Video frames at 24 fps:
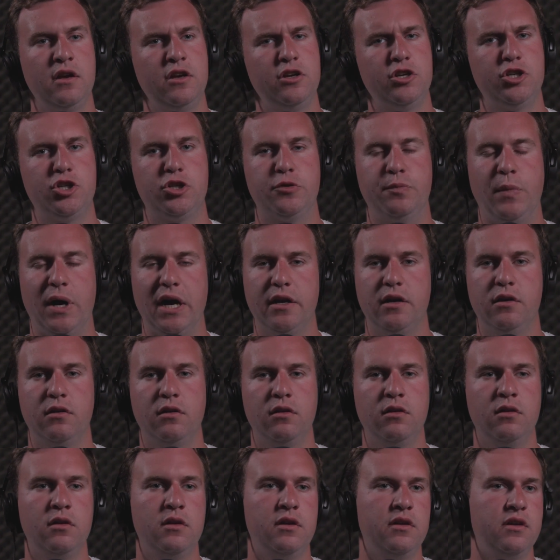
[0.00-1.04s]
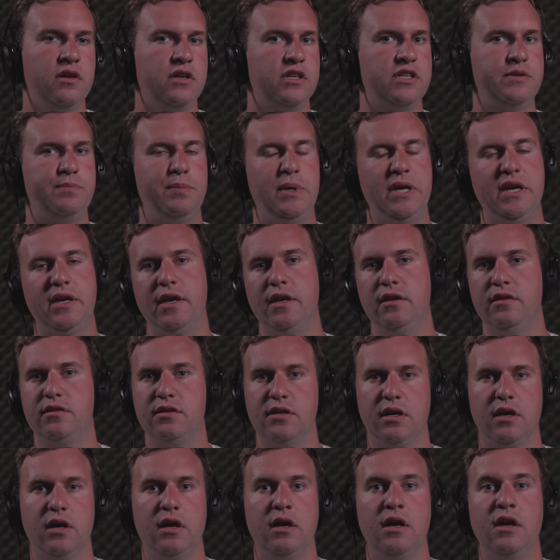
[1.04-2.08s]
Schmeichel speaking
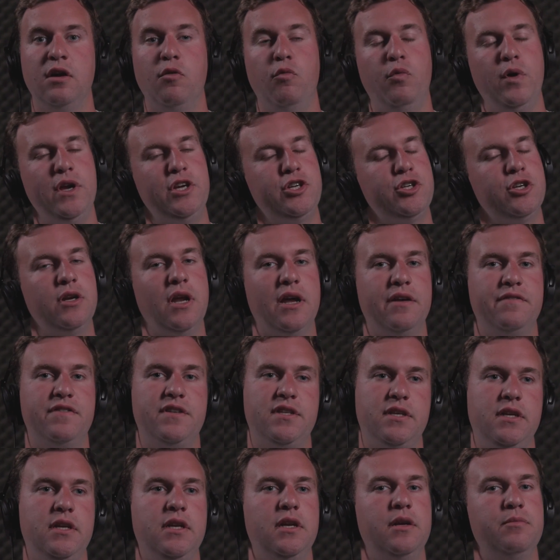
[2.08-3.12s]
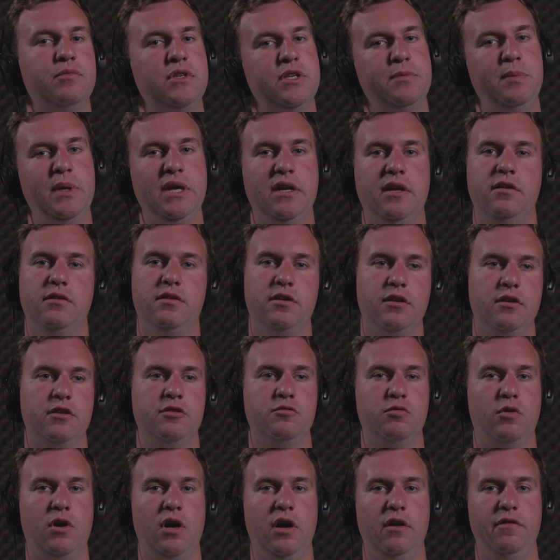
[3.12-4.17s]
to, we shouldn't have seen him speaking to
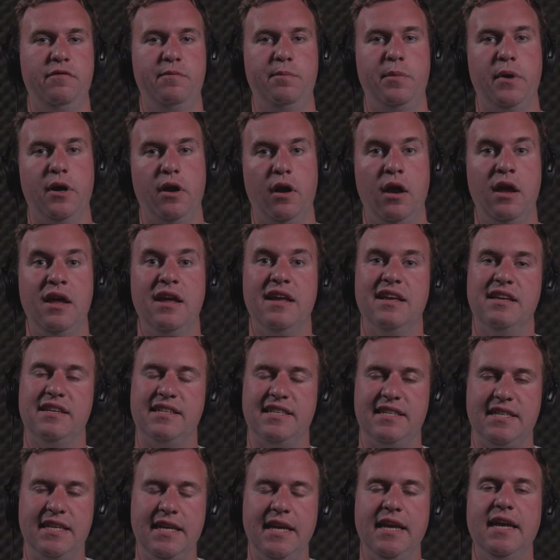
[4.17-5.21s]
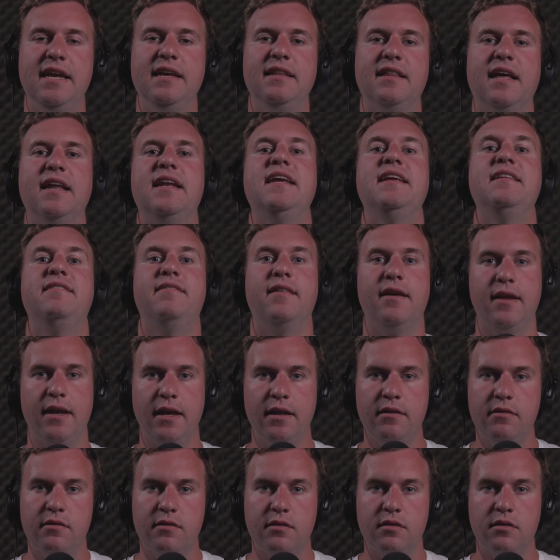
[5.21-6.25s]
his wife, but seeing that he did
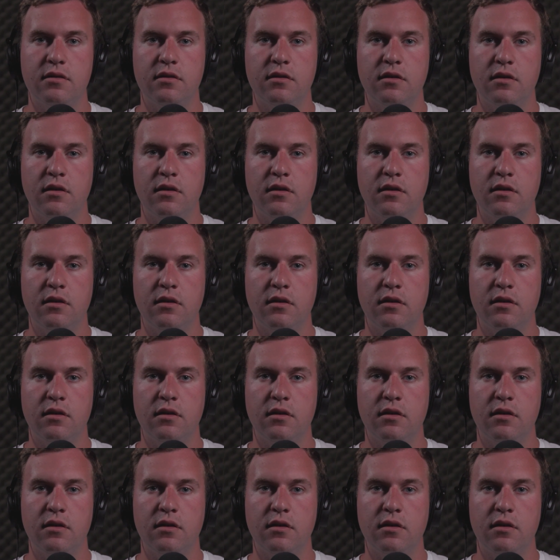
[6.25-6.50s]
it,